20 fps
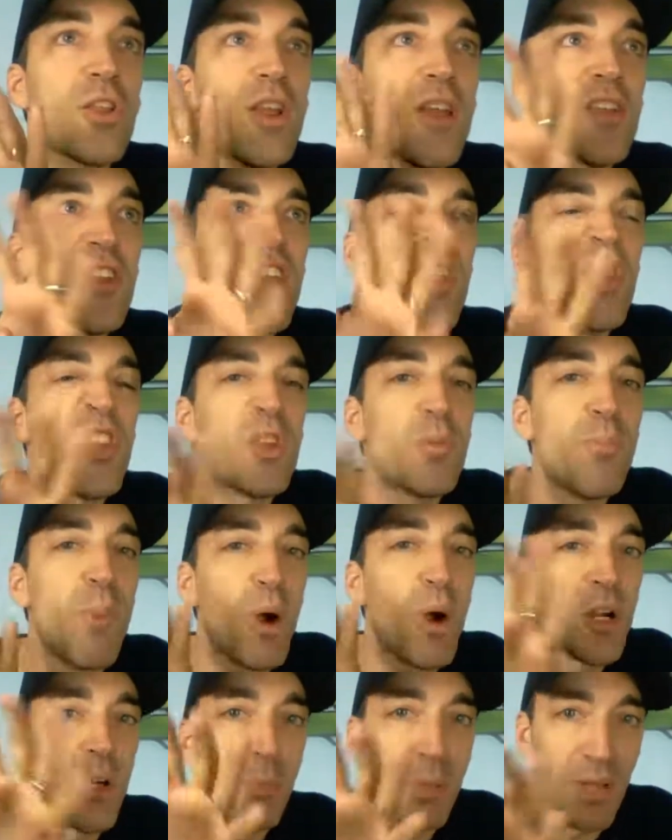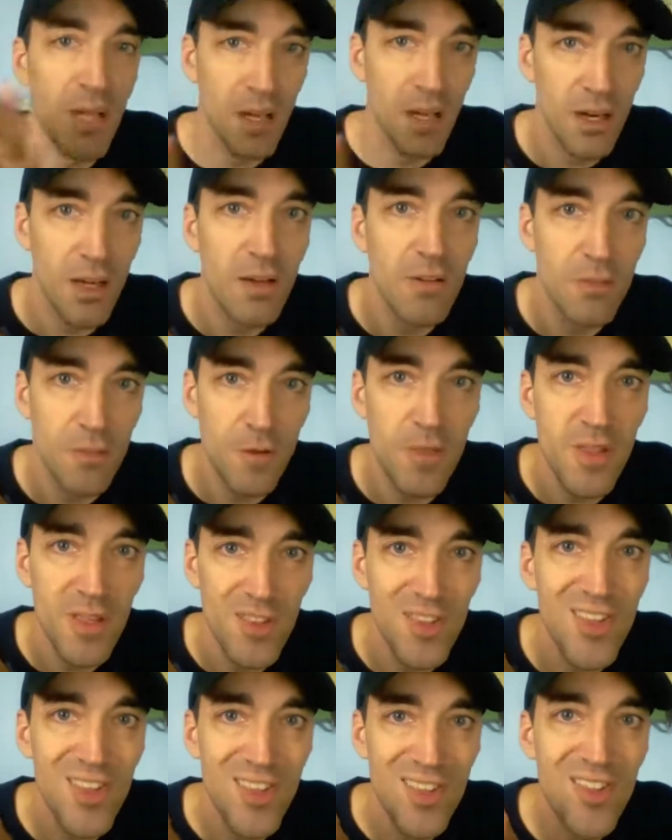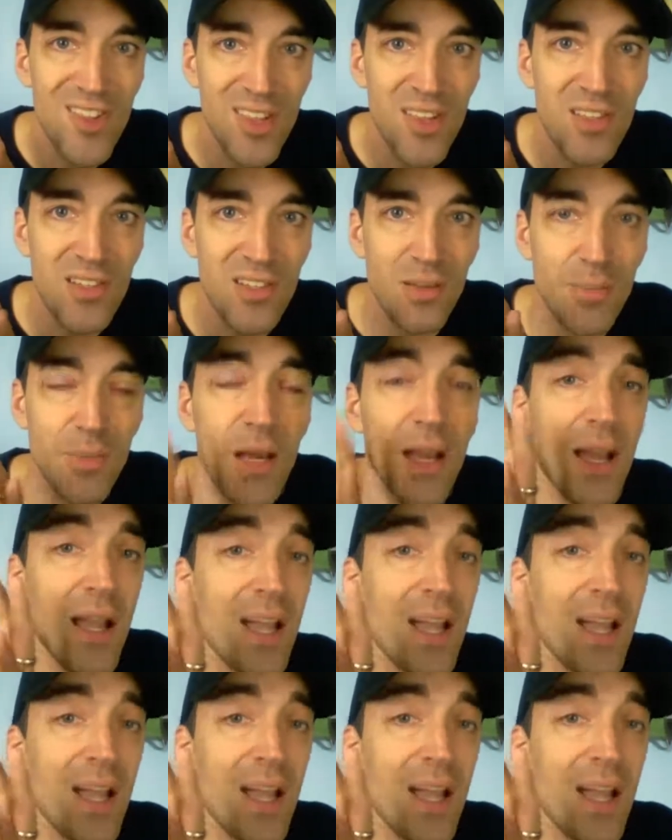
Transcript: is a spark plug for this system.